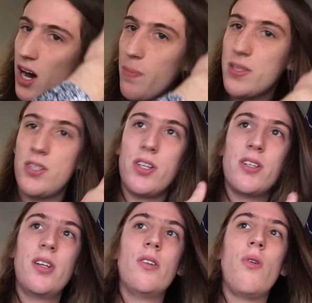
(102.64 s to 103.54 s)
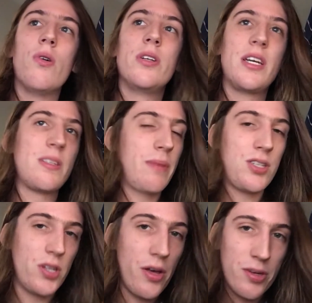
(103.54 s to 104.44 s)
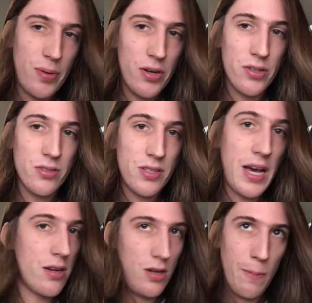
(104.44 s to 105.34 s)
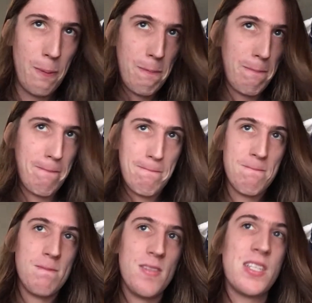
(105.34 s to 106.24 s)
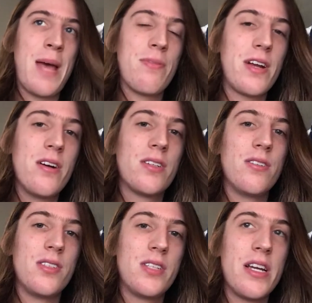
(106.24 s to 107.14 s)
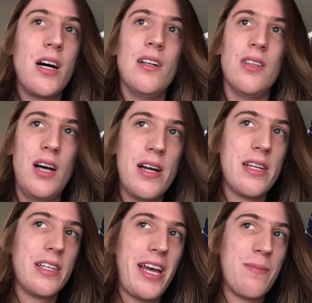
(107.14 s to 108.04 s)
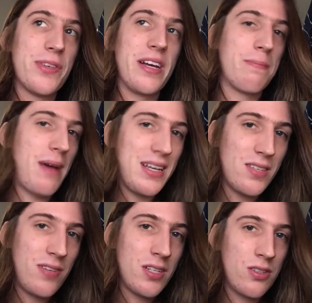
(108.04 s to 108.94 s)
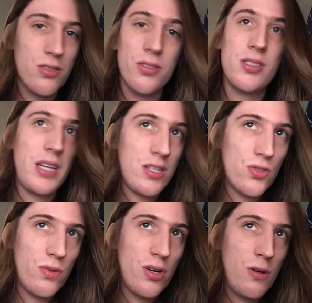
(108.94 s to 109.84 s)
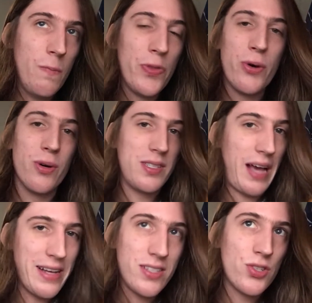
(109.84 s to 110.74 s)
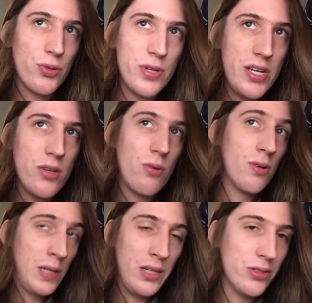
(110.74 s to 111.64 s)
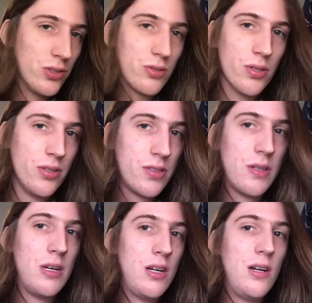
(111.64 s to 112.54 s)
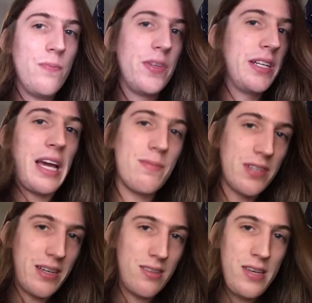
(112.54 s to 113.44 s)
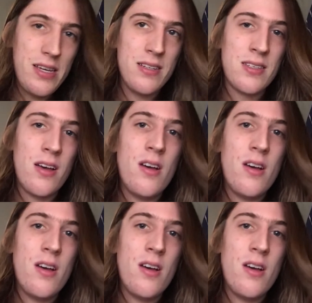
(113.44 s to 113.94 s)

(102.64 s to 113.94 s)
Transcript: opposite gender, or doesn't mention other partners at all. This type of character is seen a lot in games like Mass Effect, or Saints Row, or Assassin's Creed, or Elder Scrolls. In games like these,